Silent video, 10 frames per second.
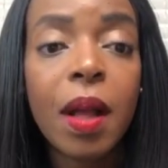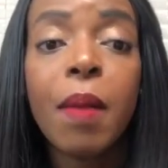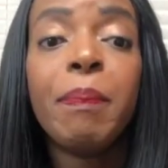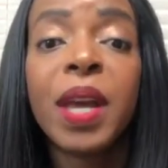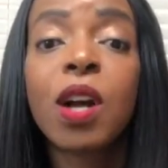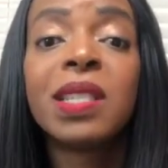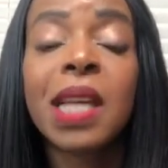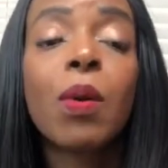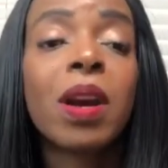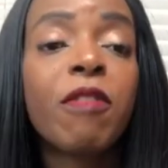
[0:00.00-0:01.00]
because
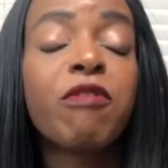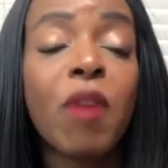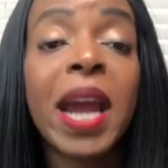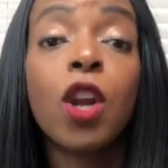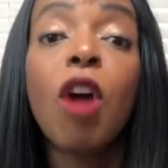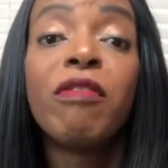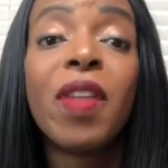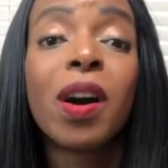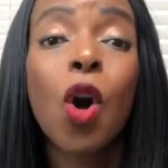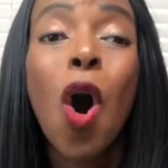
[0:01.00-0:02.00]
they were afraid of
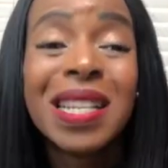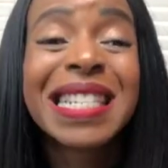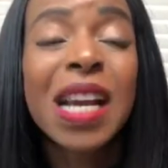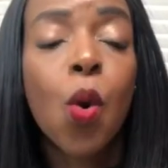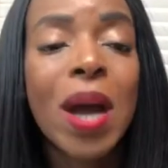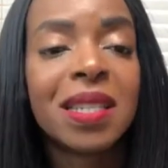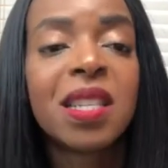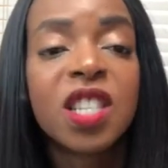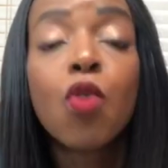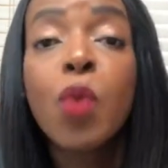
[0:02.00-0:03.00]
the
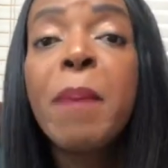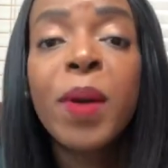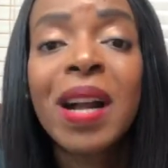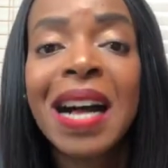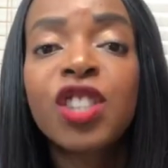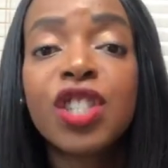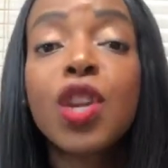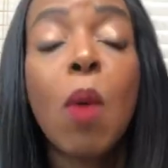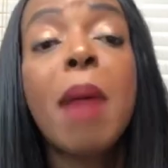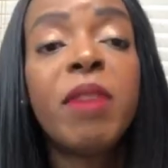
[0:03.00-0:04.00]
consequences, the repercussions, the
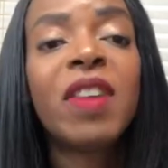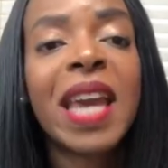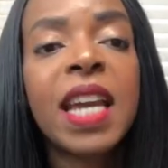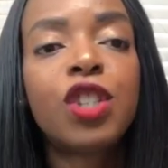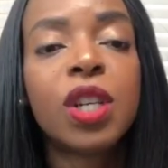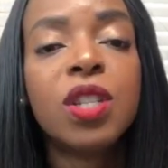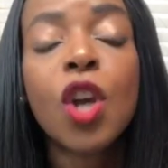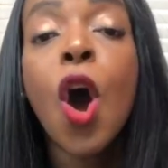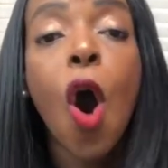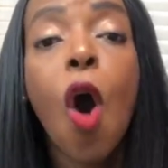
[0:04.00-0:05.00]
ramifications
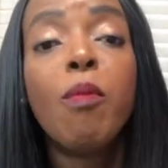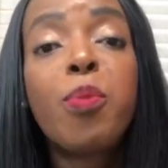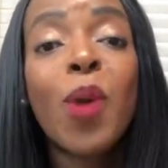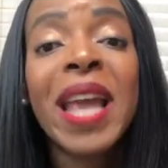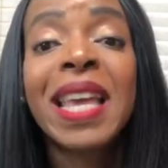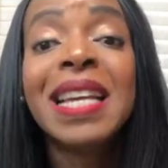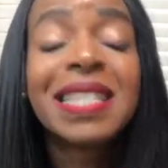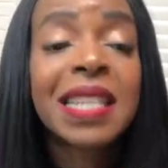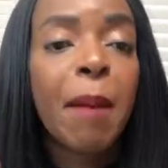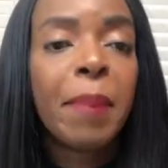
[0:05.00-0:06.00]
of breaking
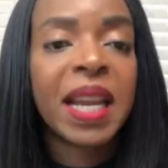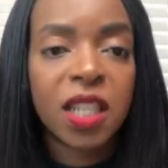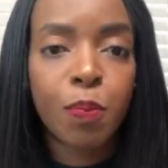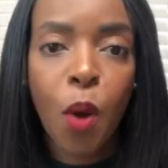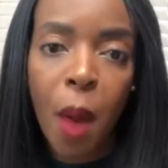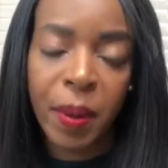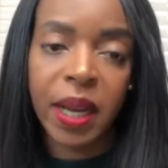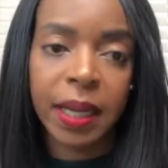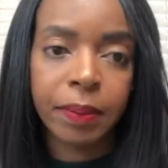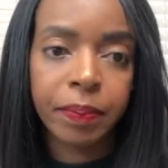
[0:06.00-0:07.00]
somebody's
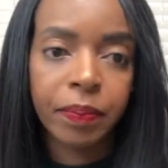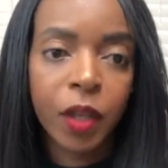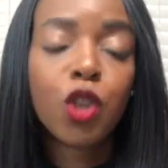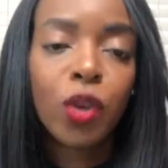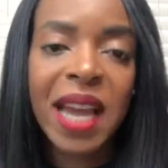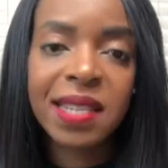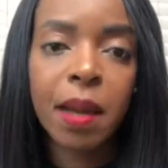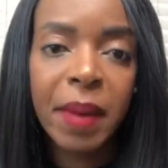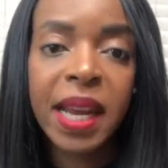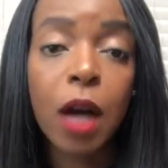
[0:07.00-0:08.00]
property to get
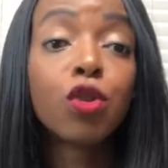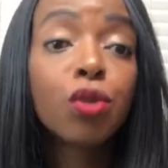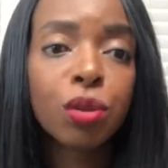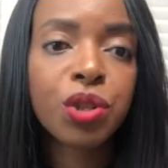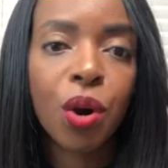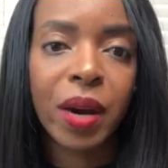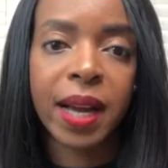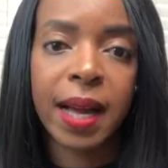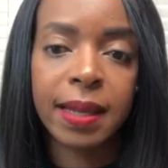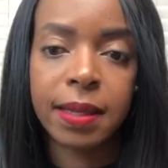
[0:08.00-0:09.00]
somebody out. True story,
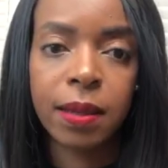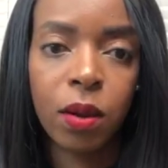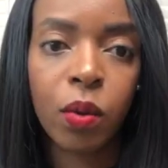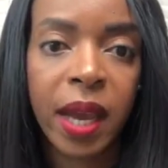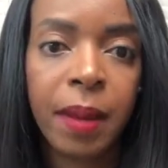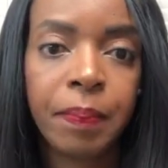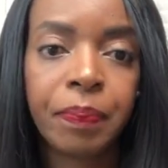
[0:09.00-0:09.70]
guys. Okay?